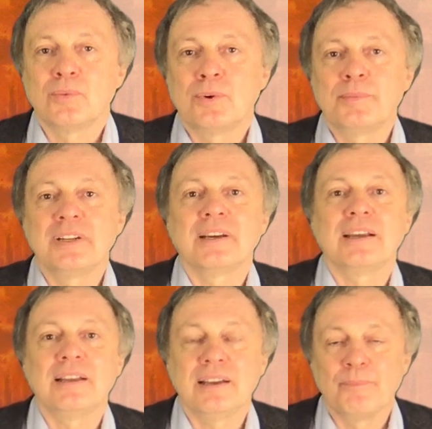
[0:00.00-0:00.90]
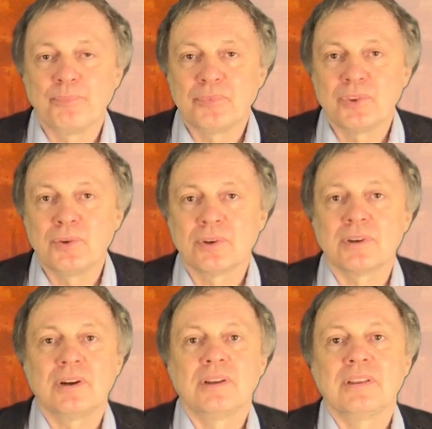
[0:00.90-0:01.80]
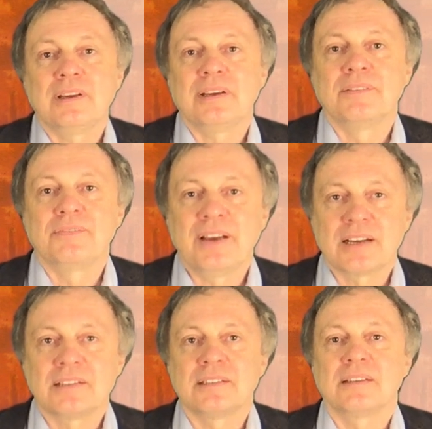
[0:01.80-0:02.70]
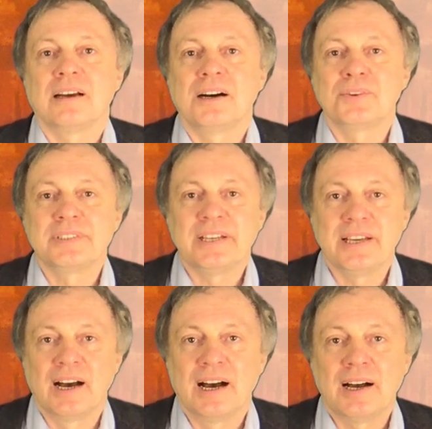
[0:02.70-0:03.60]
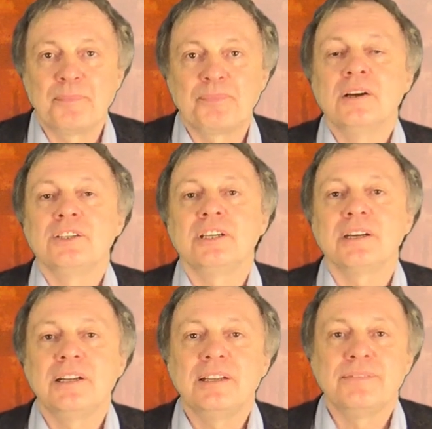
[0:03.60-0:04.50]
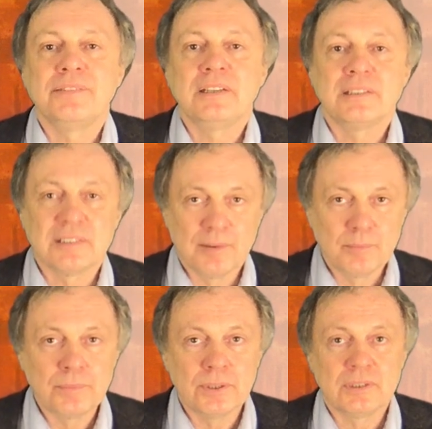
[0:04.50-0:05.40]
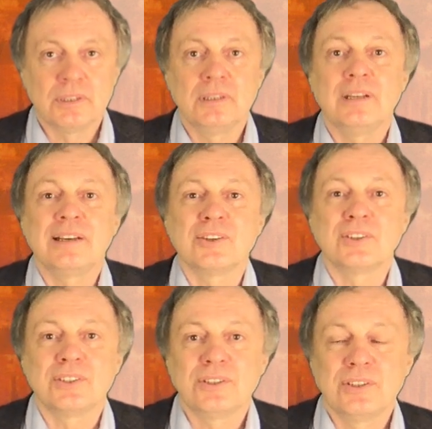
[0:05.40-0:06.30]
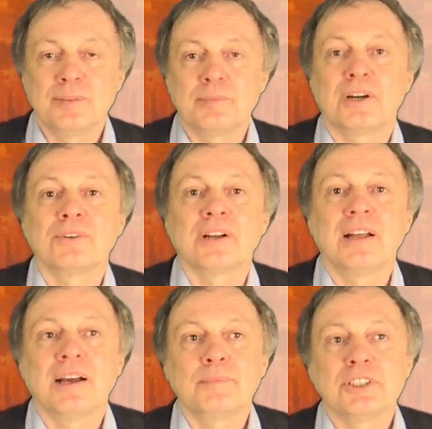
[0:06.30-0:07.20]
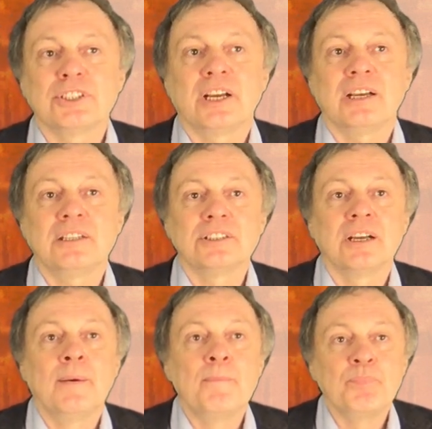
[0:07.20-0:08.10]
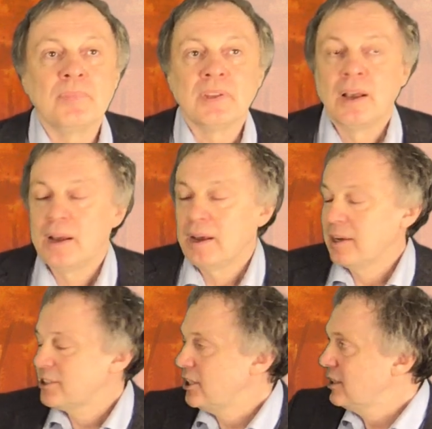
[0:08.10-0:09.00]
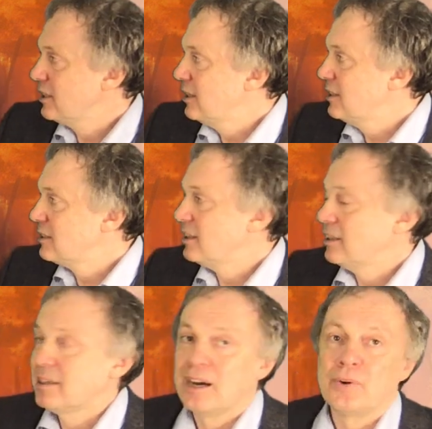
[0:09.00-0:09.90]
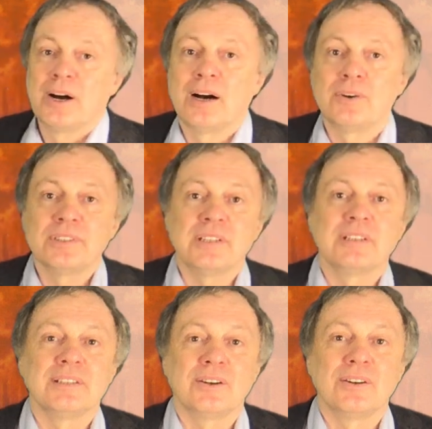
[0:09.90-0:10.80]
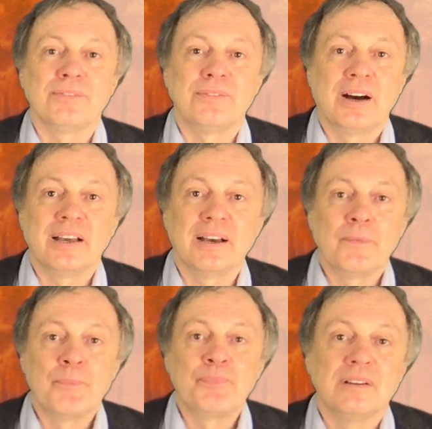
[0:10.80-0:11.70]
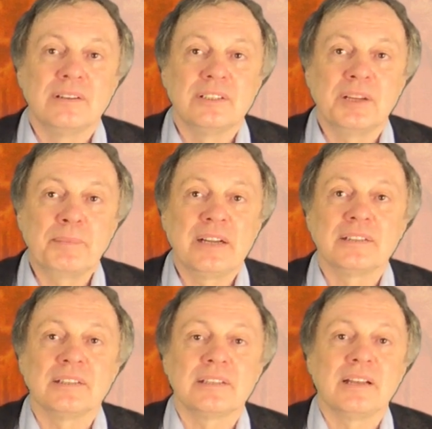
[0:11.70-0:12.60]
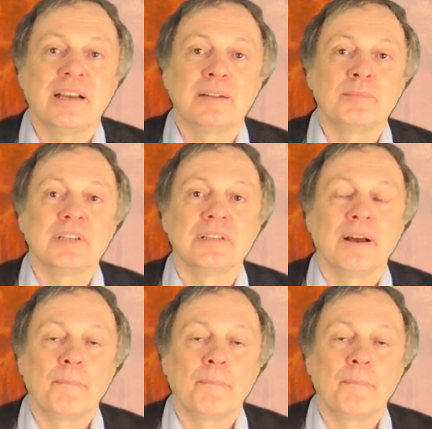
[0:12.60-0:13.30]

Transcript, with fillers: woman really took the effects how they are. She really feels personally concerned about climate change, and she really said our house is on fire. She made the statement